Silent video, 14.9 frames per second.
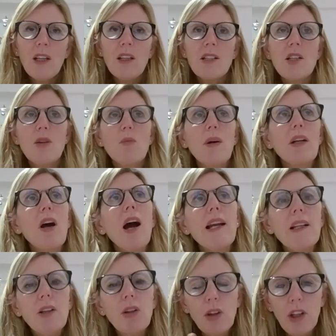So when I
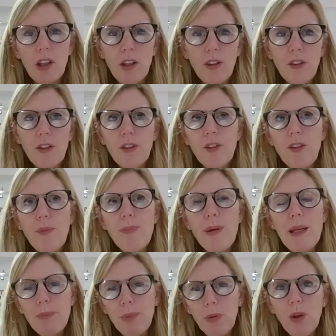look at the
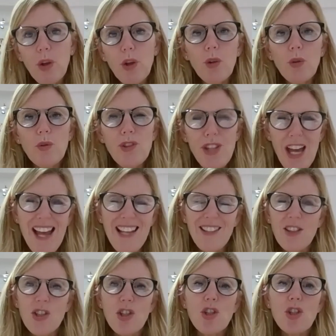people who tend
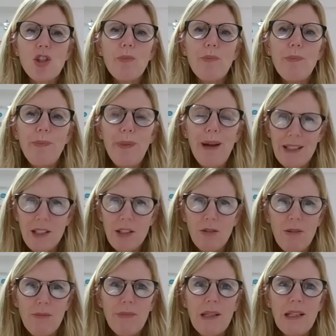to do better
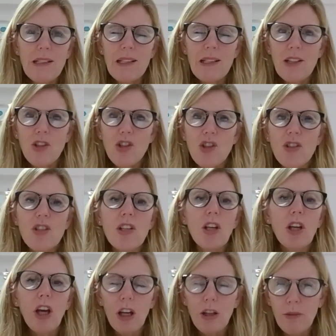in mediation, to
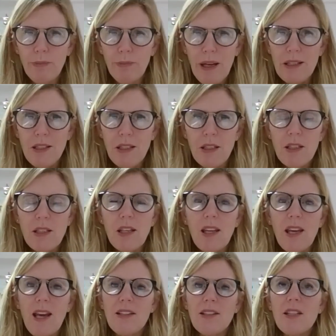cope better, to
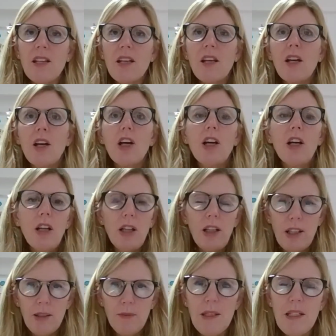get
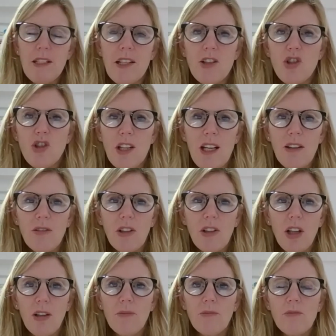earlier mediation
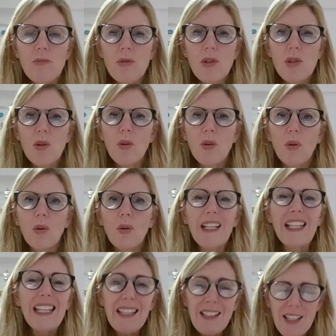outcomes or
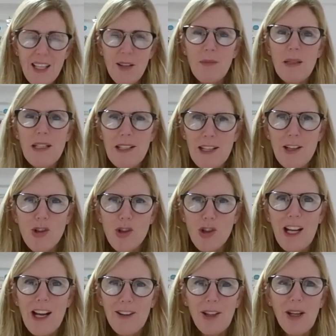easier mediation
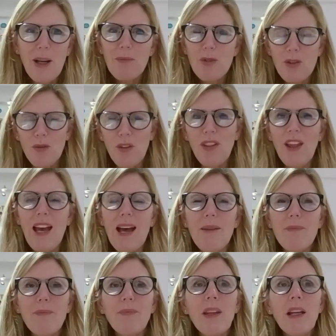outcomes for
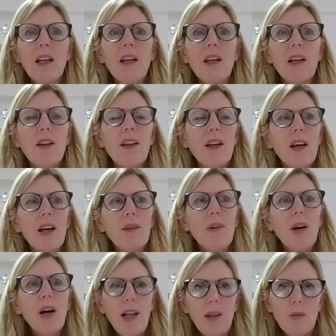them,
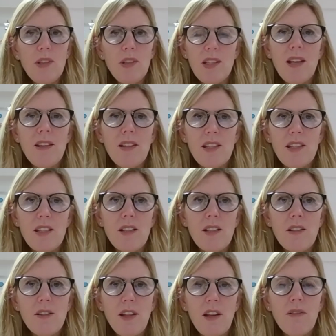I would say there's
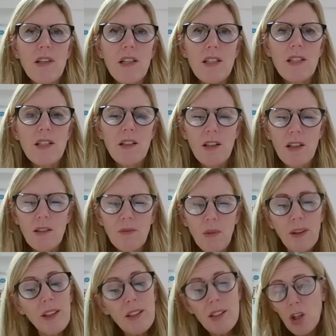
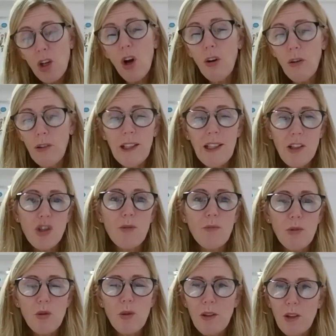a correlation
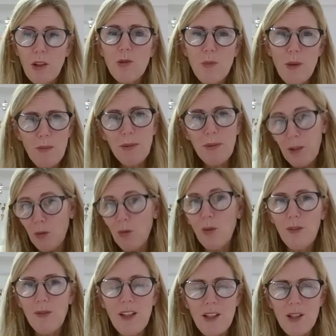between those people and all
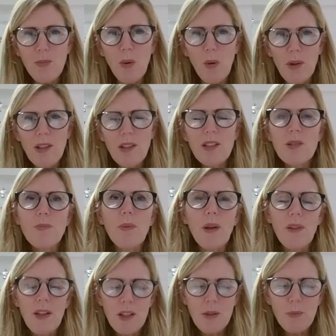of these points, but
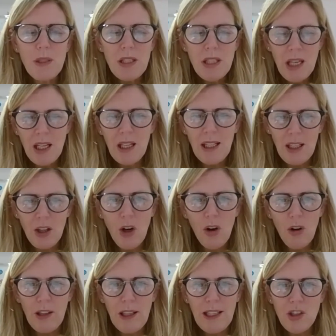there's particular
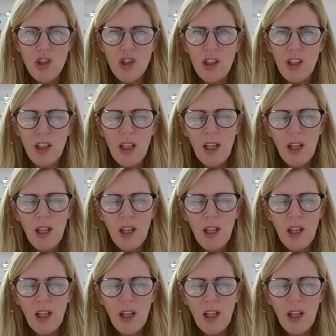correlation.